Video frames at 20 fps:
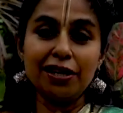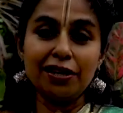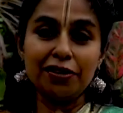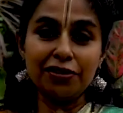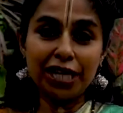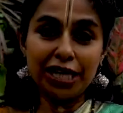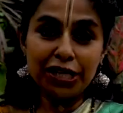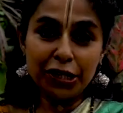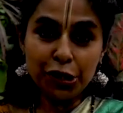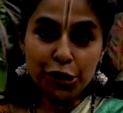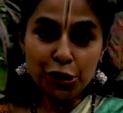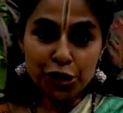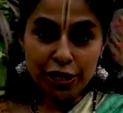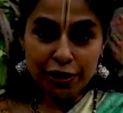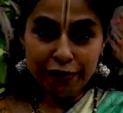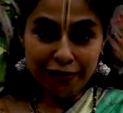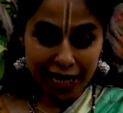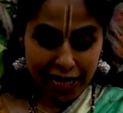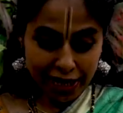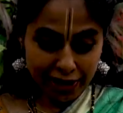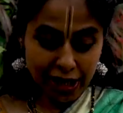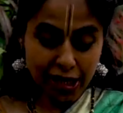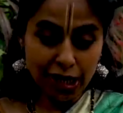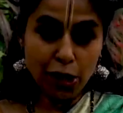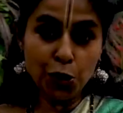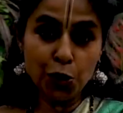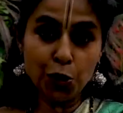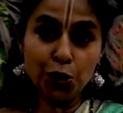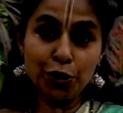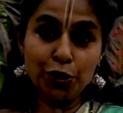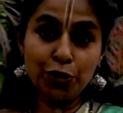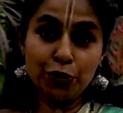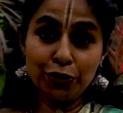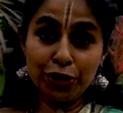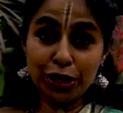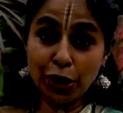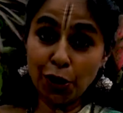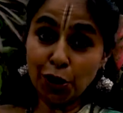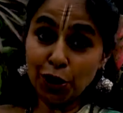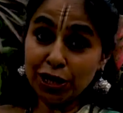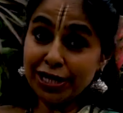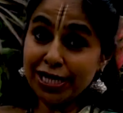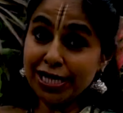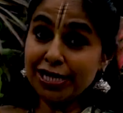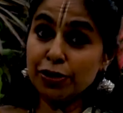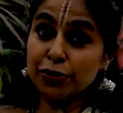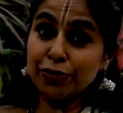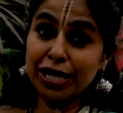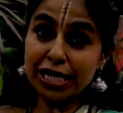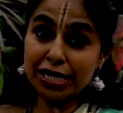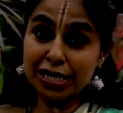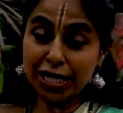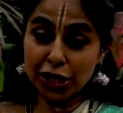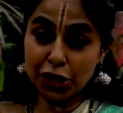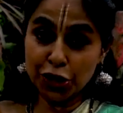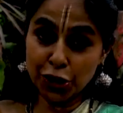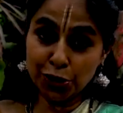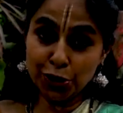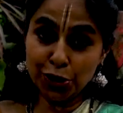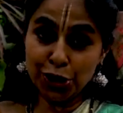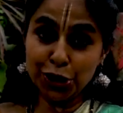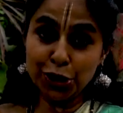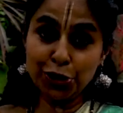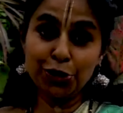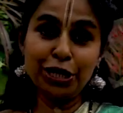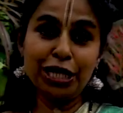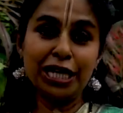Reduce your viral load with all these ways I told you.